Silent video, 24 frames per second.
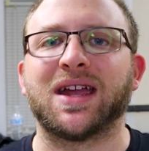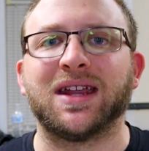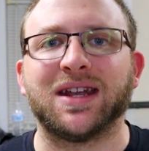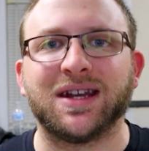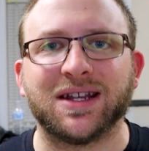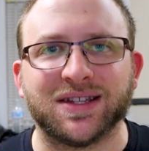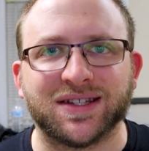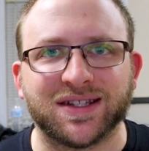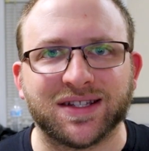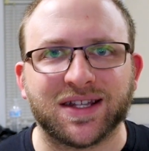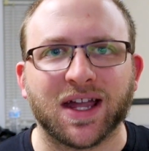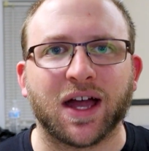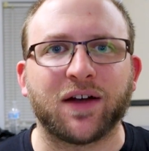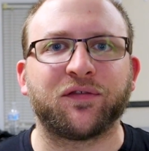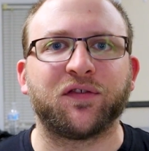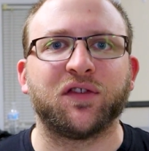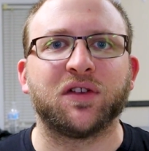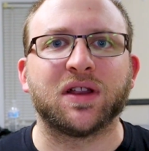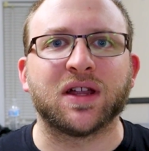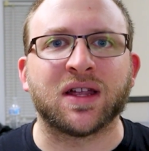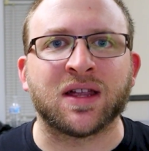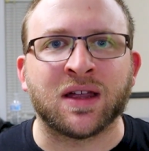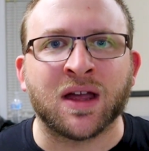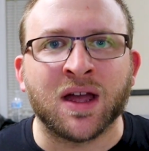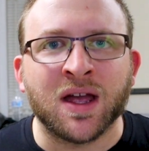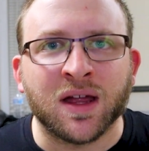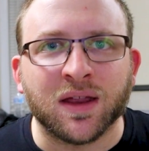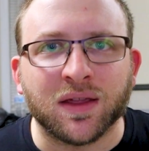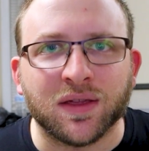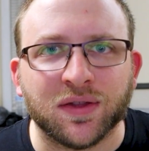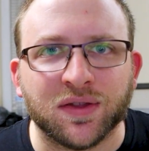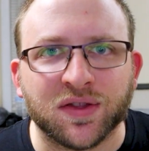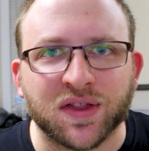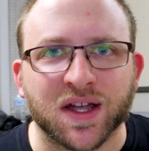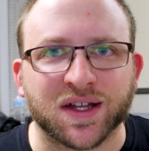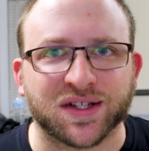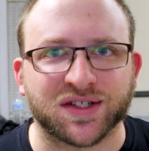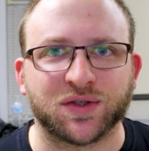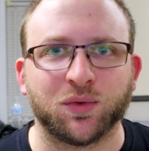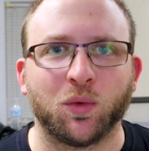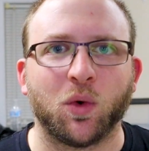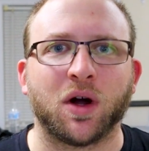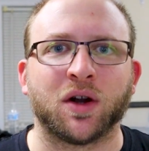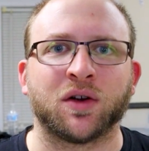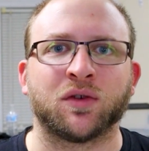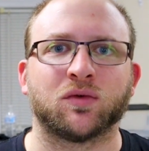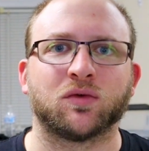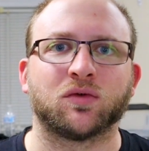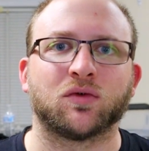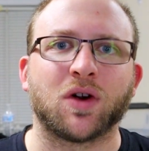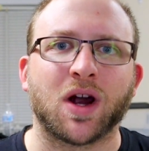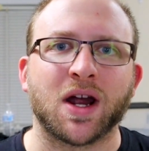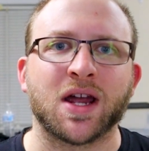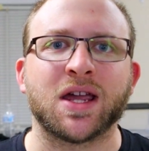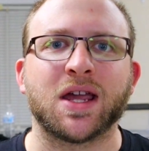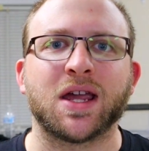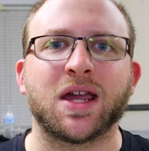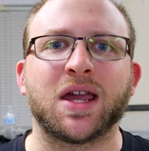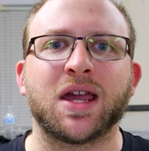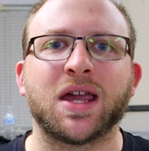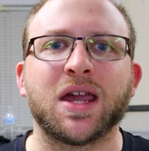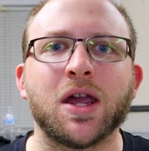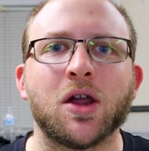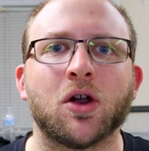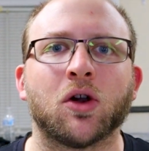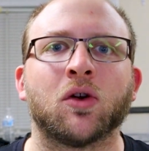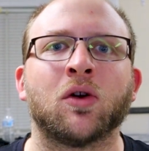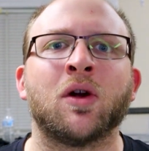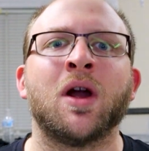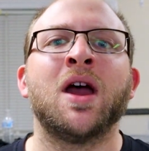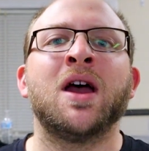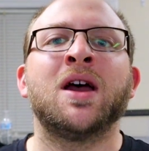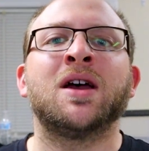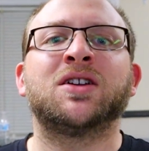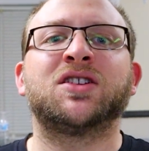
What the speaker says: it is definitely this one right here.